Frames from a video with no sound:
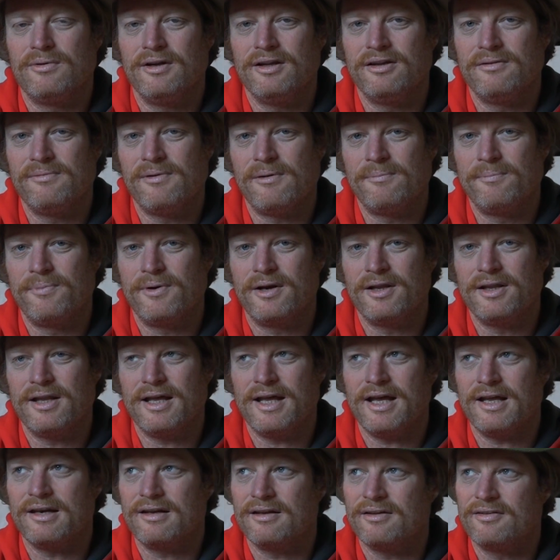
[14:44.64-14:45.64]
ones. My brother
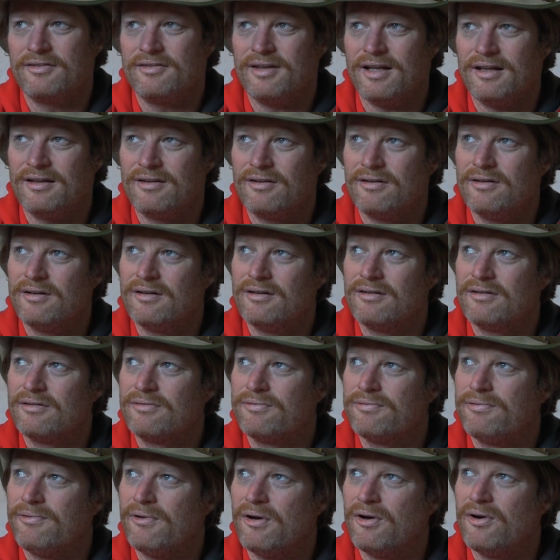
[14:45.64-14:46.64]
had a set on his
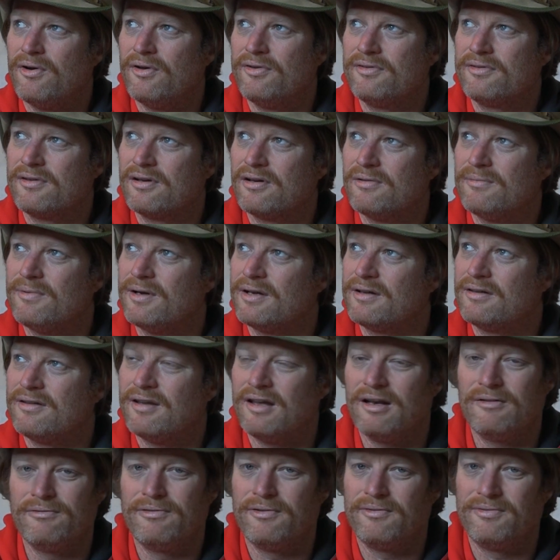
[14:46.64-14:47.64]
Forester about
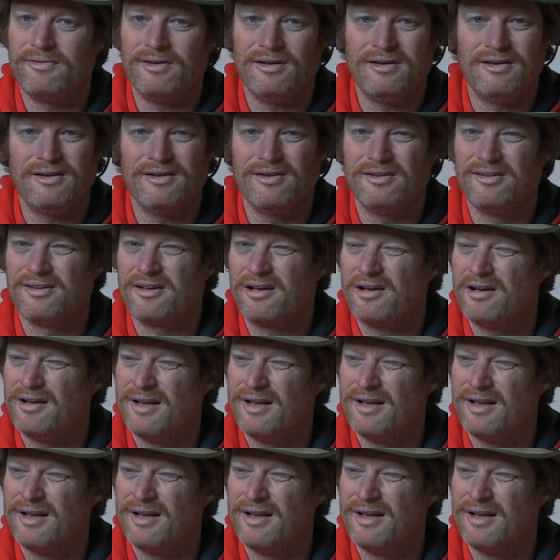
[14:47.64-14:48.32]
10-15 years ago,